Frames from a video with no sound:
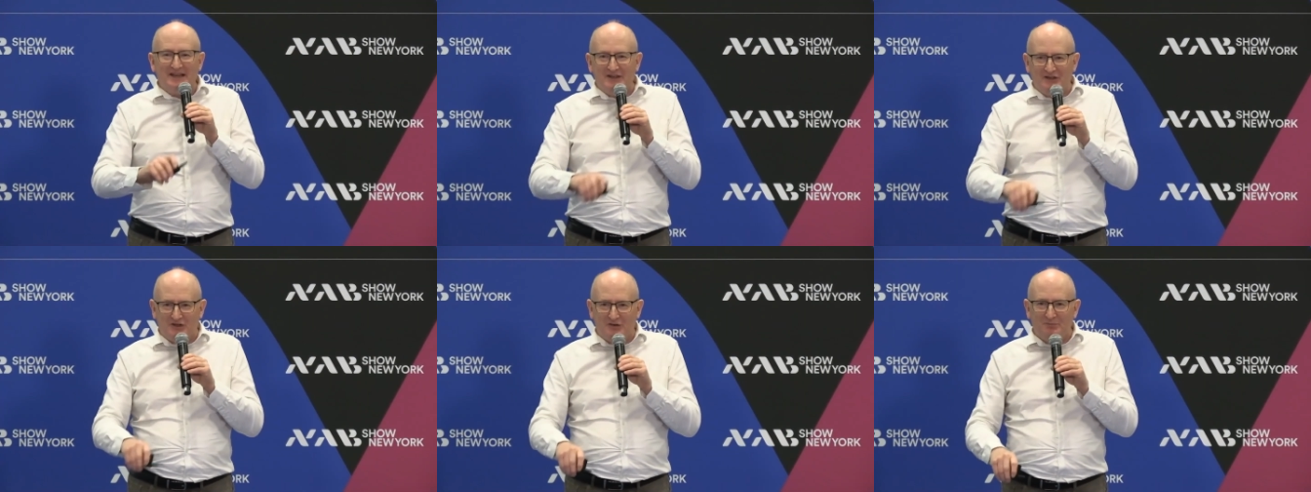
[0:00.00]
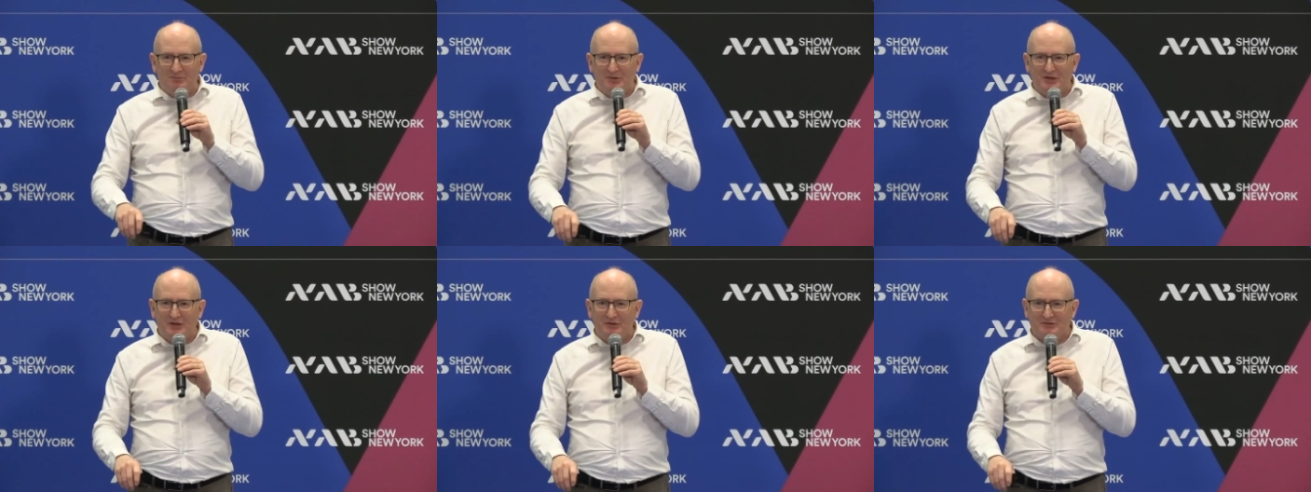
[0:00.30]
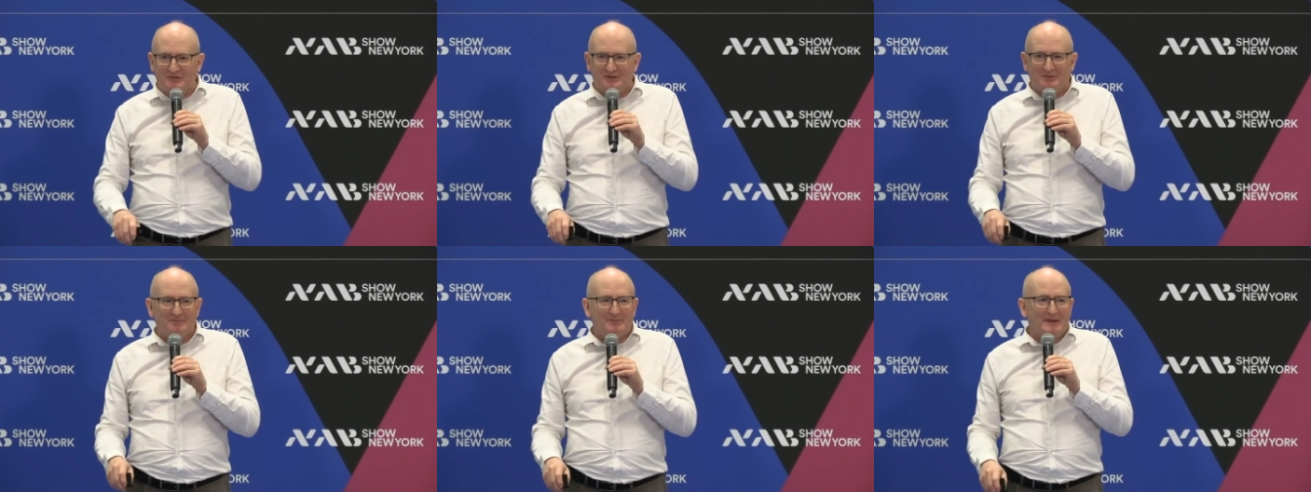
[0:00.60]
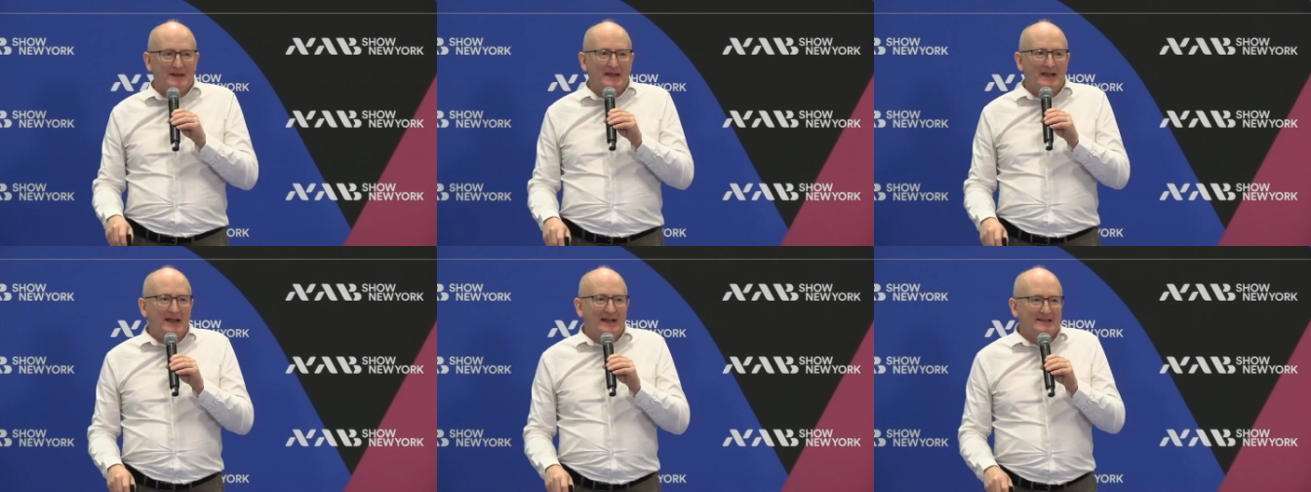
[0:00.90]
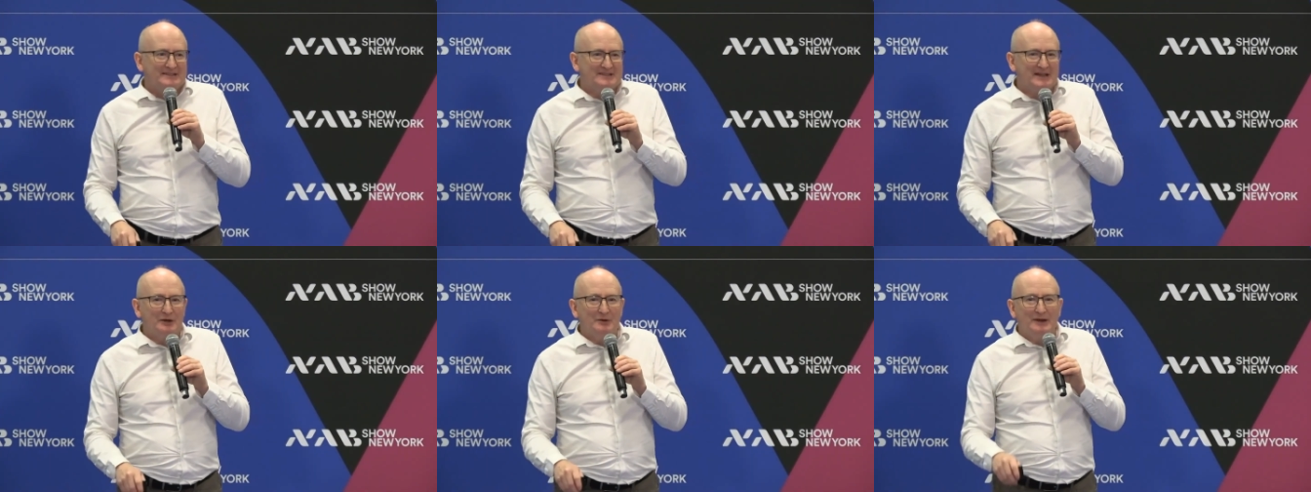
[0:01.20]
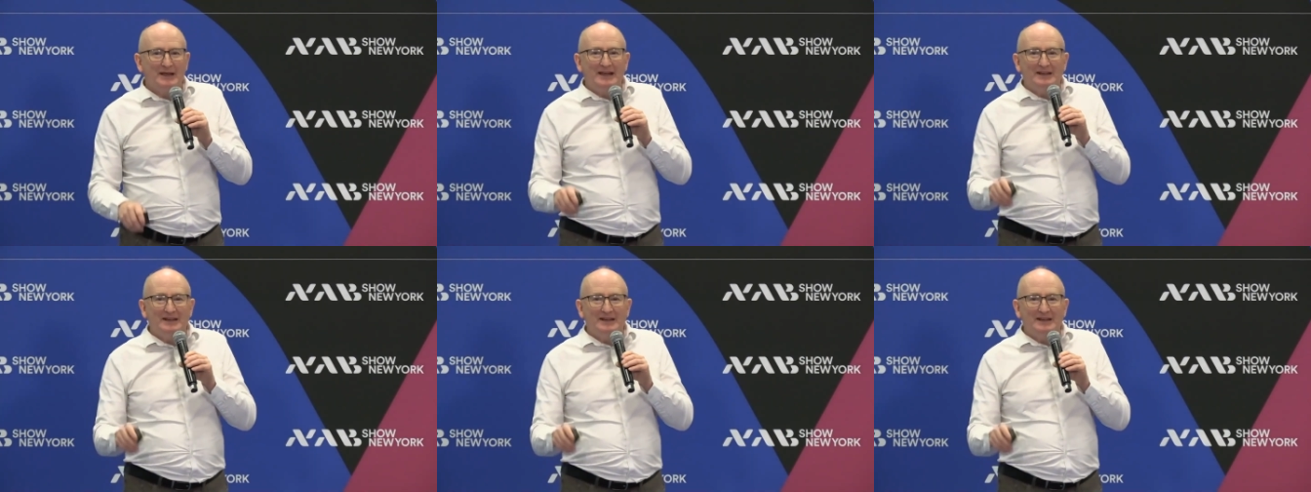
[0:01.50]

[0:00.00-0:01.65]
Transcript: in compute. So